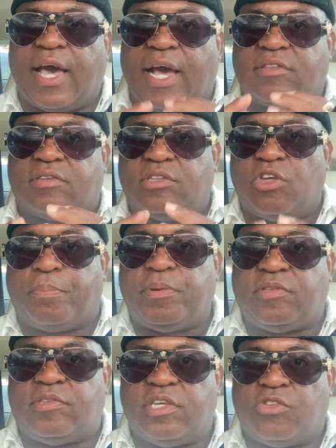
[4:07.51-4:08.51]
at
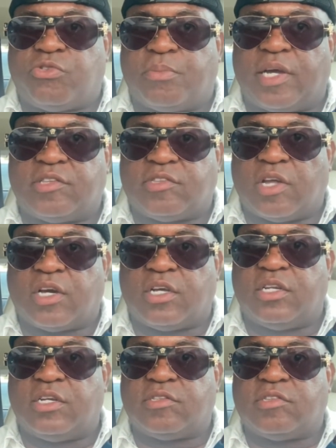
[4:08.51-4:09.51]
The for my stock
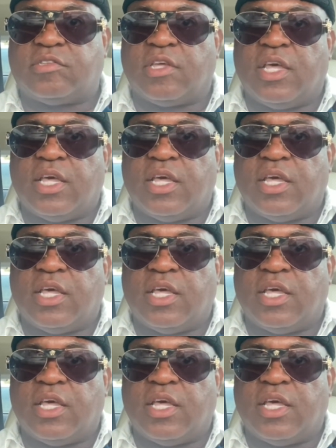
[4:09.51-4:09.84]
alerts.